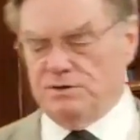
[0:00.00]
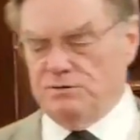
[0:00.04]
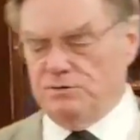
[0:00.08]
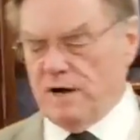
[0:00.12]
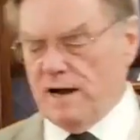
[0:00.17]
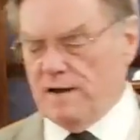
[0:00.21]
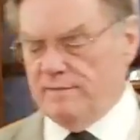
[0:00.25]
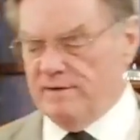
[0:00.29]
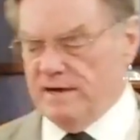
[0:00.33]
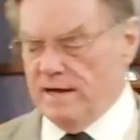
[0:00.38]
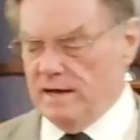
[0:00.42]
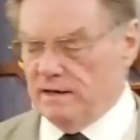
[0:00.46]

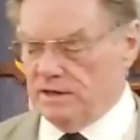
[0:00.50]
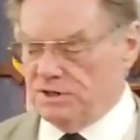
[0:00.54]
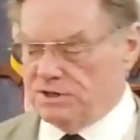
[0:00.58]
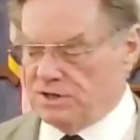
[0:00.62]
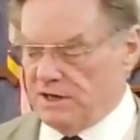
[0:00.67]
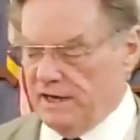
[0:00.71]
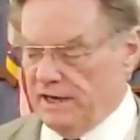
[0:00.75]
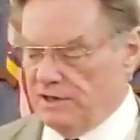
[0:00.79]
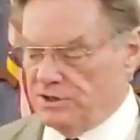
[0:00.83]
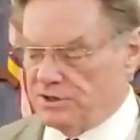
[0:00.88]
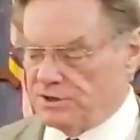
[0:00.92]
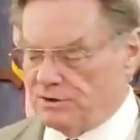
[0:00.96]
drive down
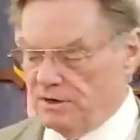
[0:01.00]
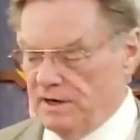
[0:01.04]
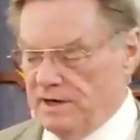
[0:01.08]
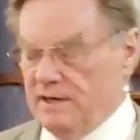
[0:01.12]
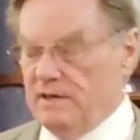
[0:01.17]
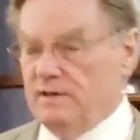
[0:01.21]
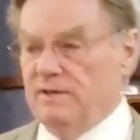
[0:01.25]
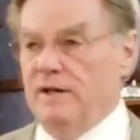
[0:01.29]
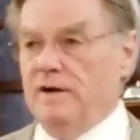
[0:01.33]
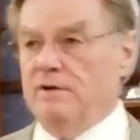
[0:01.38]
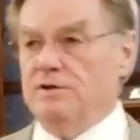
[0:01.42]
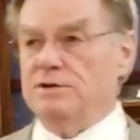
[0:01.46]
Exchange
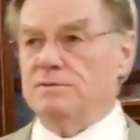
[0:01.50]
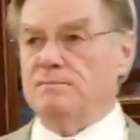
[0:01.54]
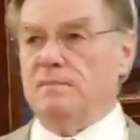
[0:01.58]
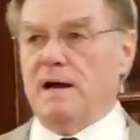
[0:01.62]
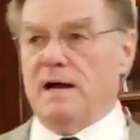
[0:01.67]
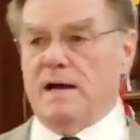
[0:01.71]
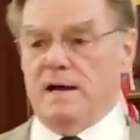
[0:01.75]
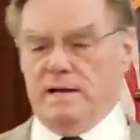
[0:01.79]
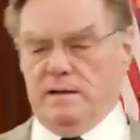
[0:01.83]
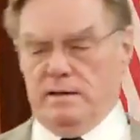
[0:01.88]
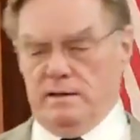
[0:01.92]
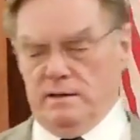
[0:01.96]
Street. There's
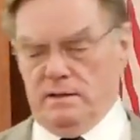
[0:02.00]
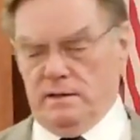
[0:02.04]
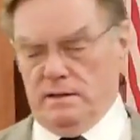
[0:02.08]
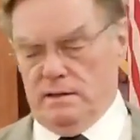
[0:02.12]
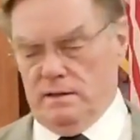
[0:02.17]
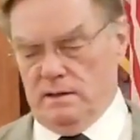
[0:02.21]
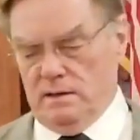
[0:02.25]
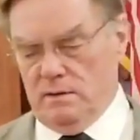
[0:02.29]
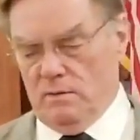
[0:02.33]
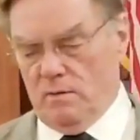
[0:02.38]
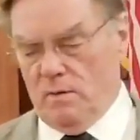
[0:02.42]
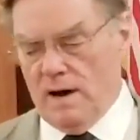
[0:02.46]
my
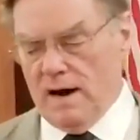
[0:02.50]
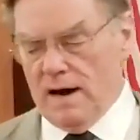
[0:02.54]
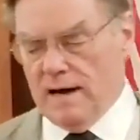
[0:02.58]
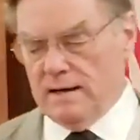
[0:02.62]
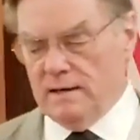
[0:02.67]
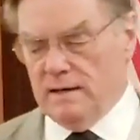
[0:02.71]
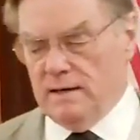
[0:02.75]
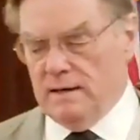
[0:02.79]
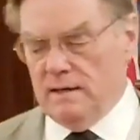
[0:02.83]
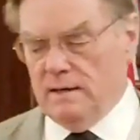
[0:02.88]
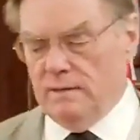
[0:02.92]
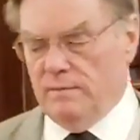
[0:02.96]

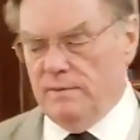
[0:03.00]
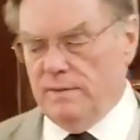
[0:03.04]
what?